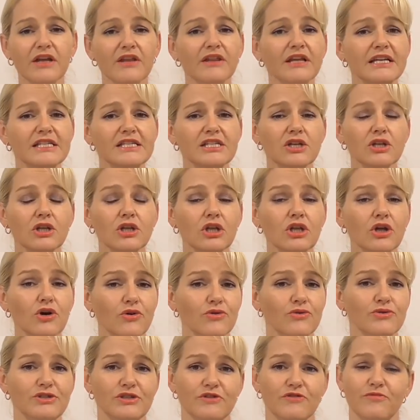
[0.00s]
There's
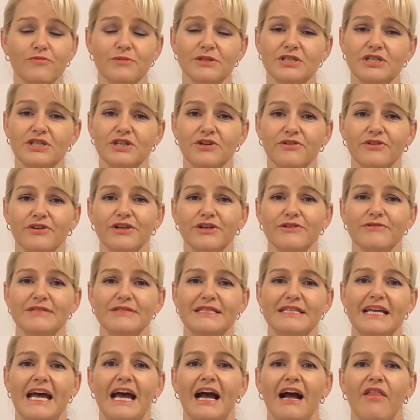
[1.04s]
loads of
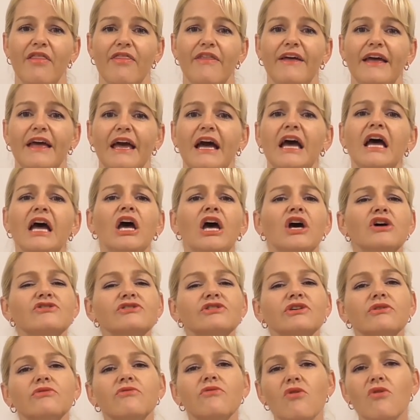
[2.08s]
materials out there,
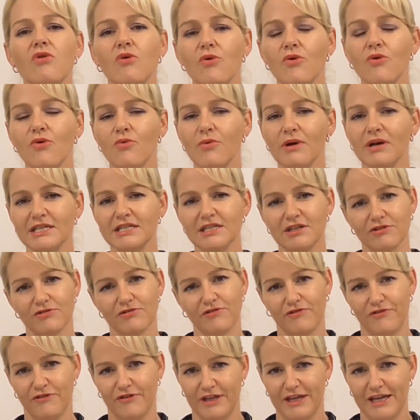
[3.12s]
so always
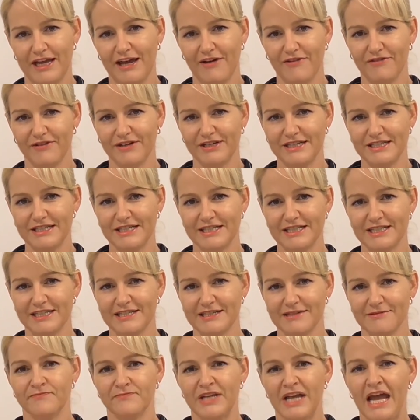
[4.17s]
look for the
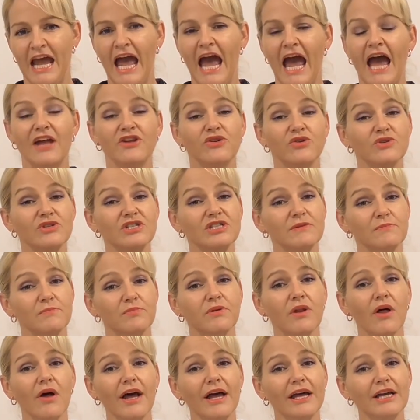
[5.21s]
evidence. And your
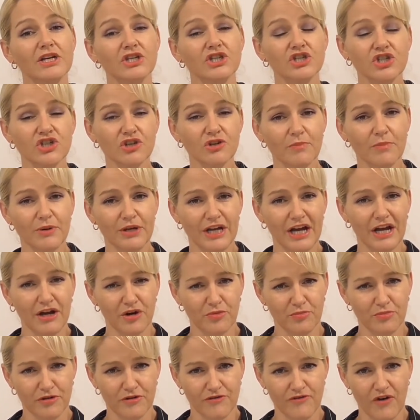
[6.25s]
supplier should be able
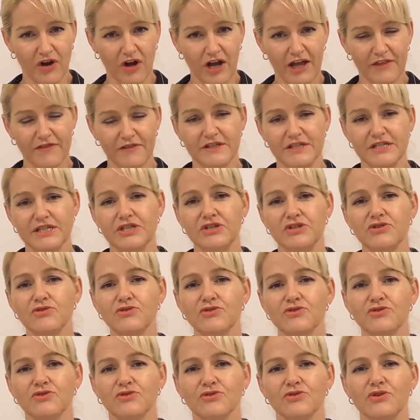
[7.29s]
to provide this to
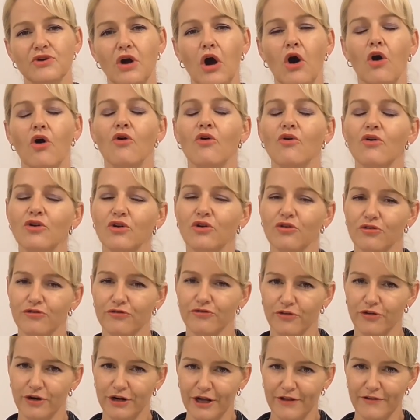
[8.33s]
you, or look
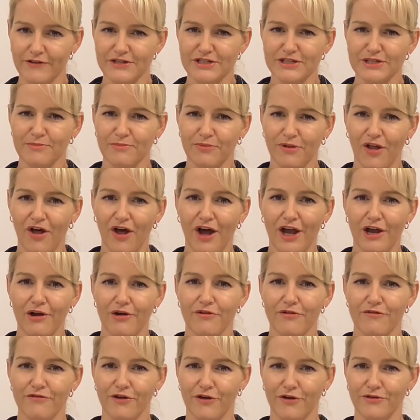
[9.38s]
for another
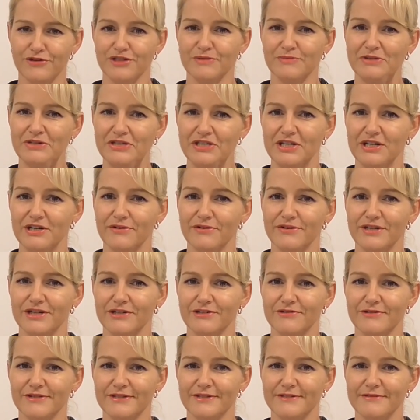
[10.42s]
supplier of those
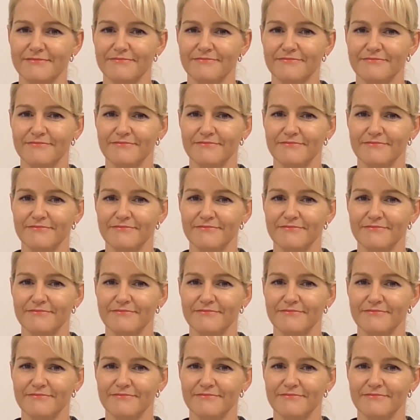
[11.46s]
materials.